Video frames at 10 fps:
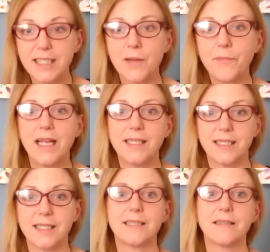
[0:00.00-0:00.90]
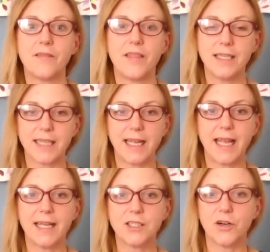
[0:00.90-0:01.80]
some cases, things like
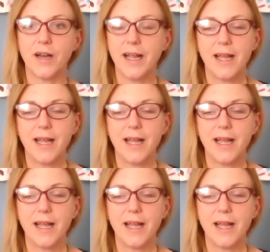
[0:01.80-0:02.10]
cancer.